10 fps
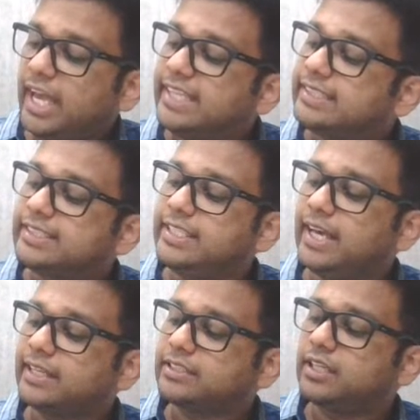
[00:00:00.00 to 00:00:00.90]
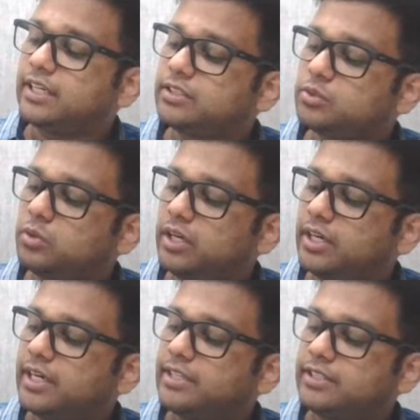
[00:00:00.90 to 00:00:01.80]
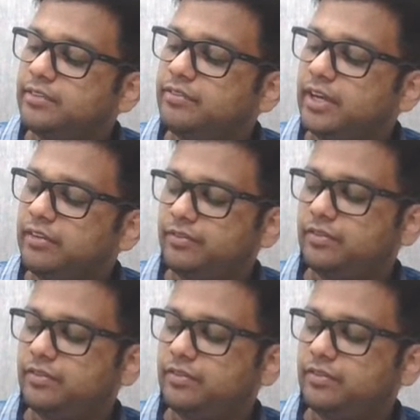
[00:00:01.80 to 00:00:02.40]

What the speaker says: ncx, that is 200c5